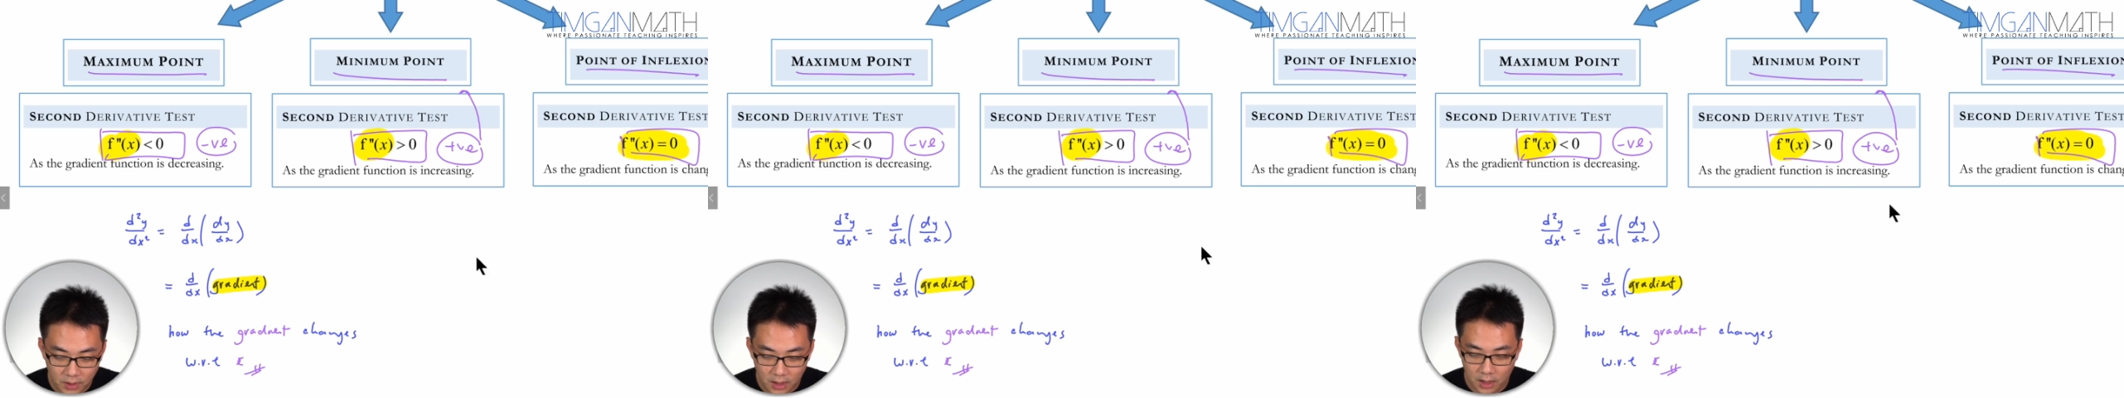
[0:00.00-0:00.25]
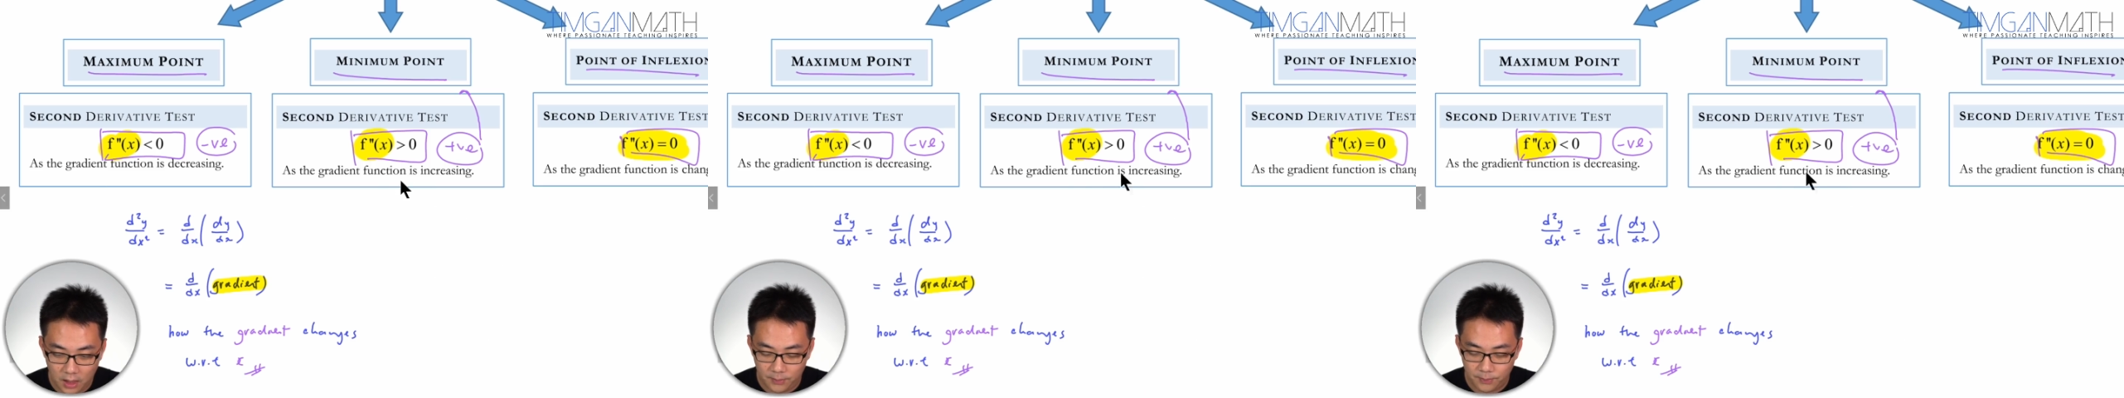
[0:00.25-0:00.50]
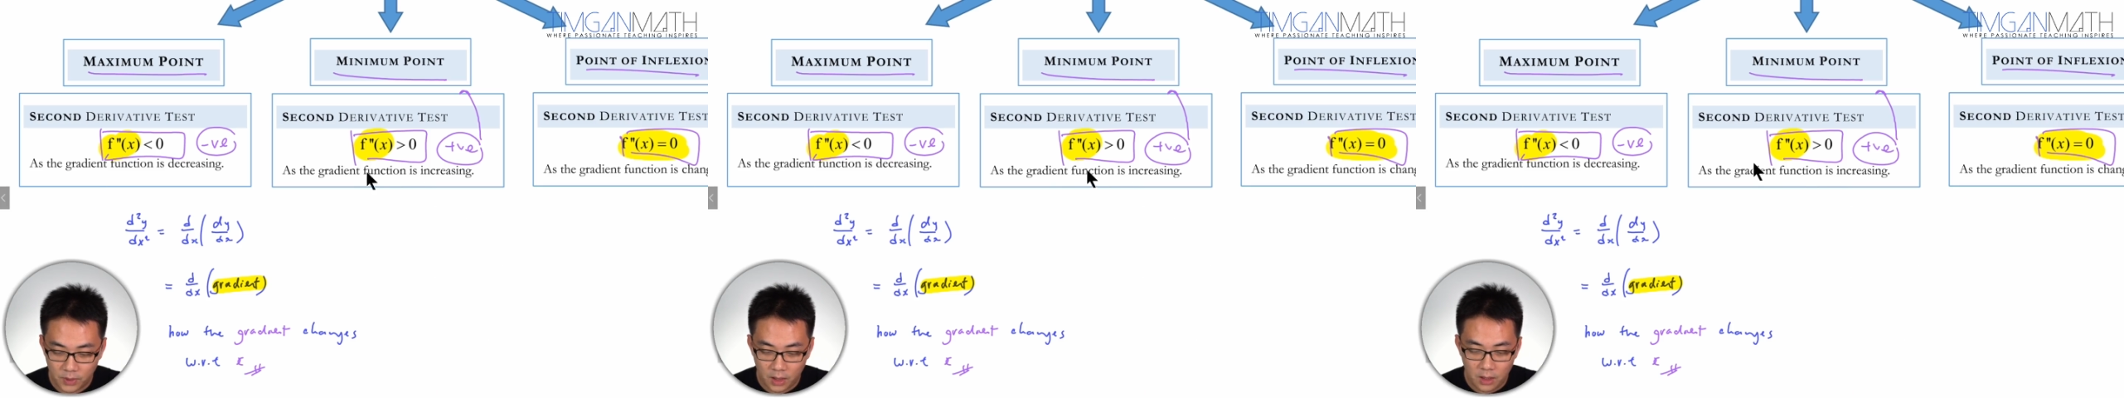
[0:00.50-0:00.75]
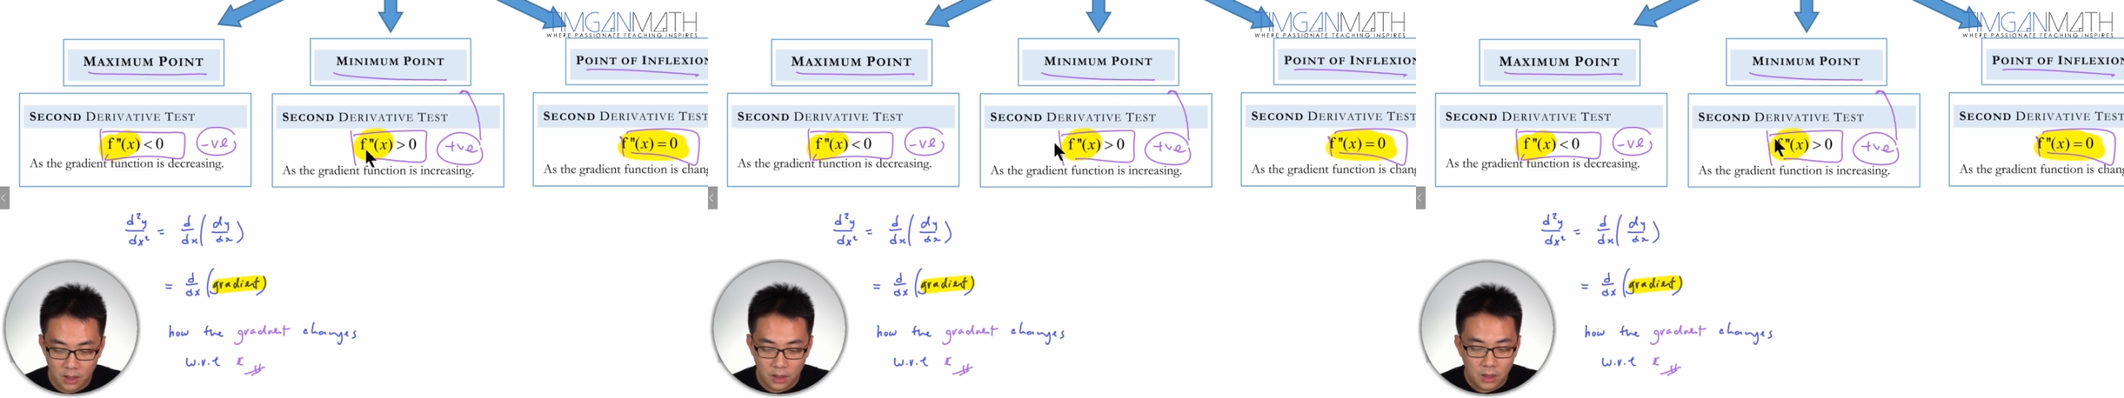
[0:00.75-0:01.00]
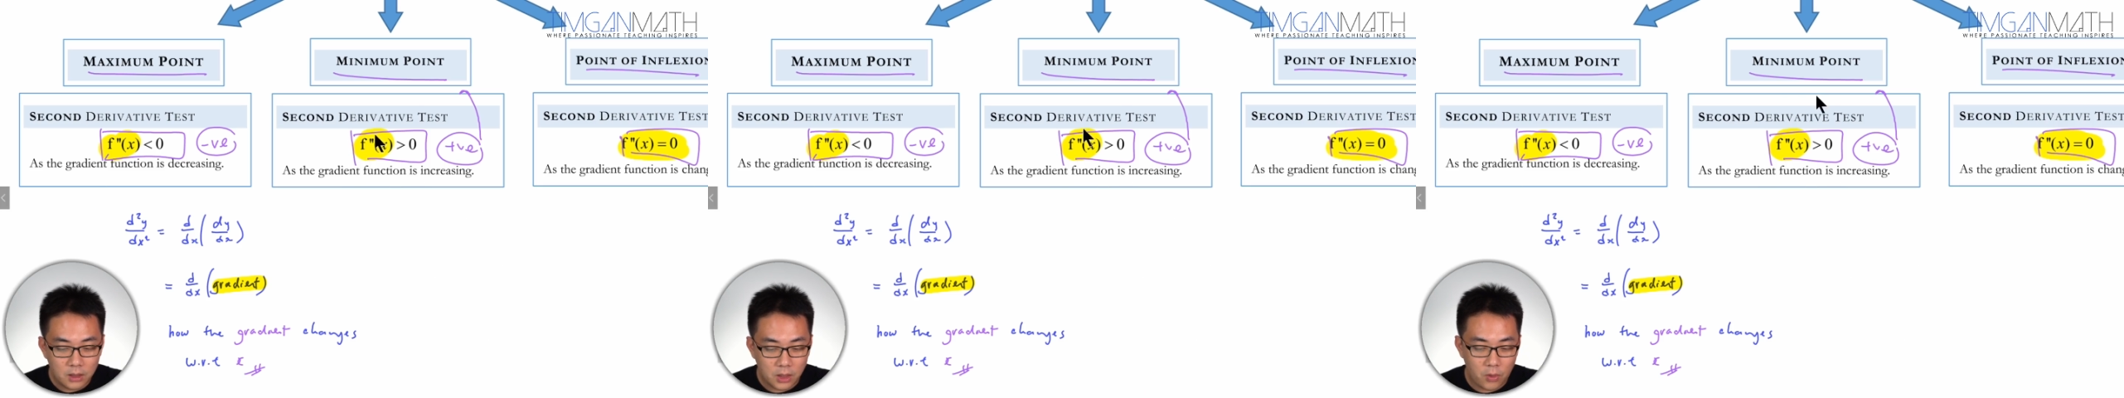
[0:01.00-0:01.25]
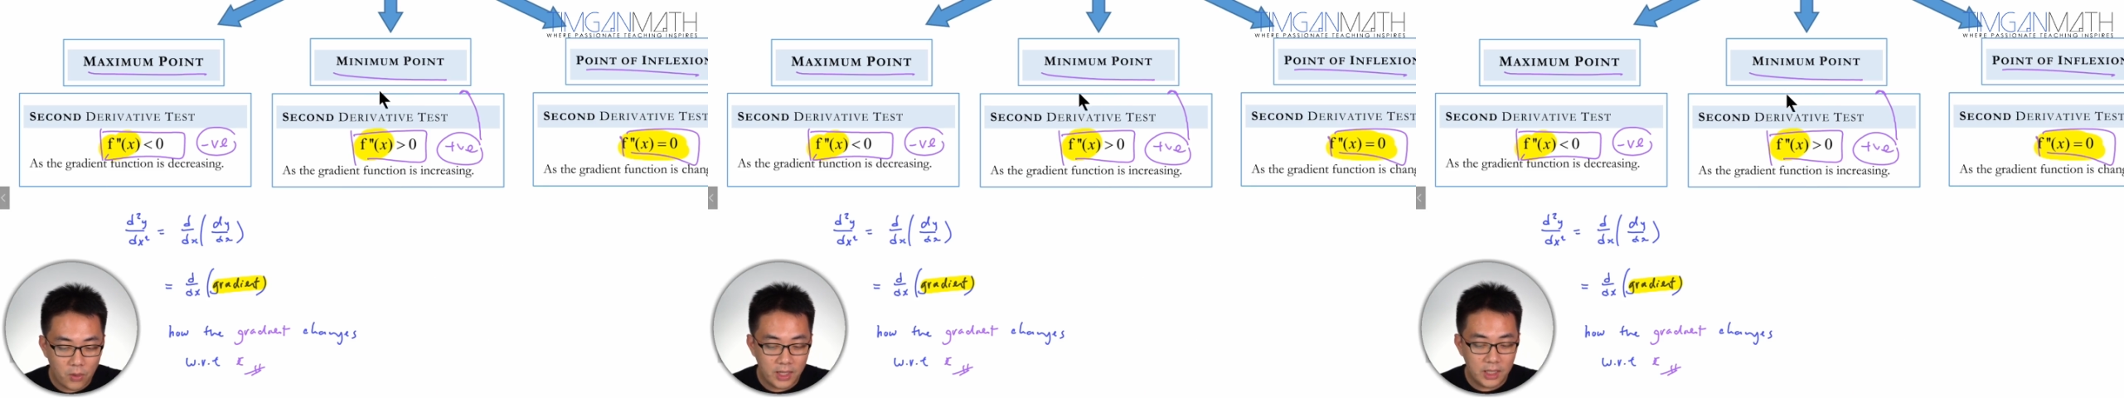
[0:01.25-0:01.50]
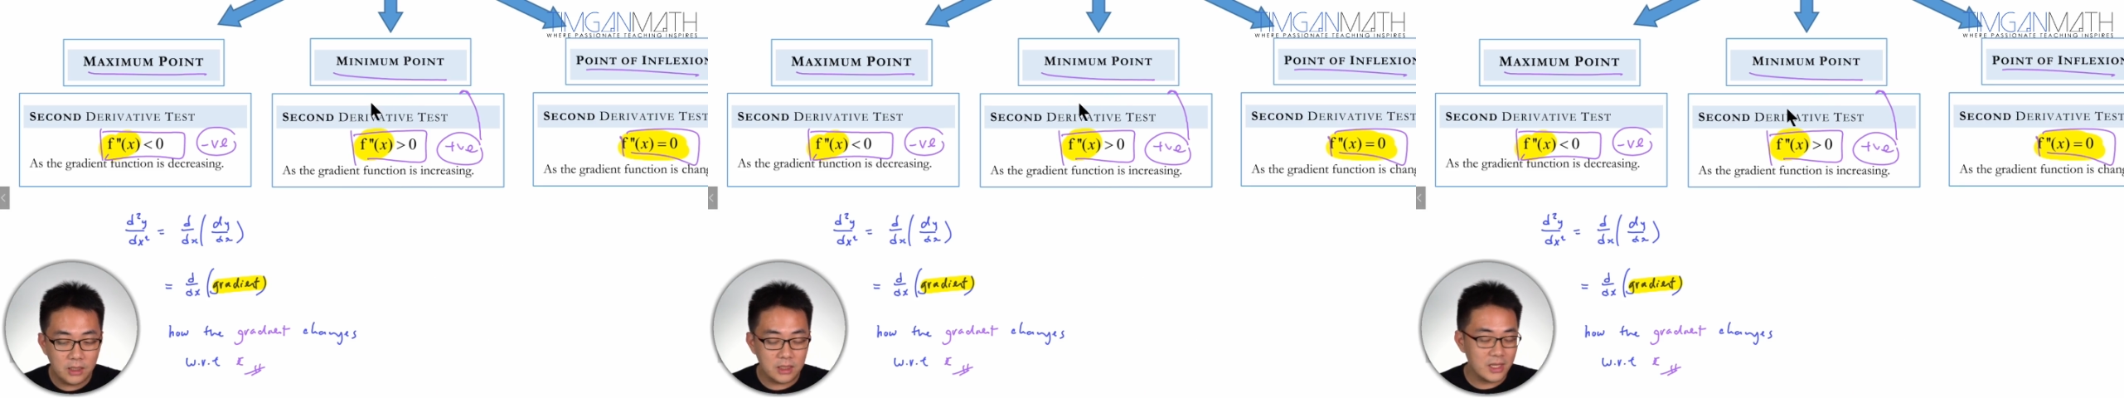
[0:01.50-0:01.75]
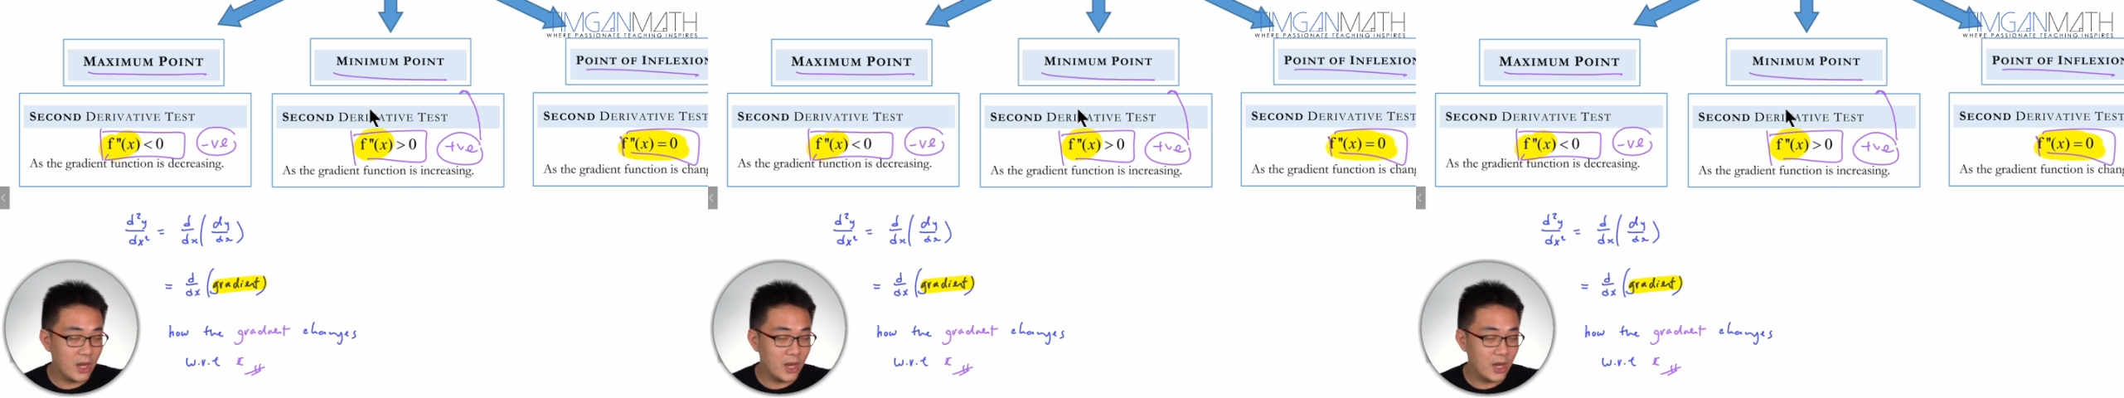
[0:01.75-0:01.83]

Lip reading: the gradient is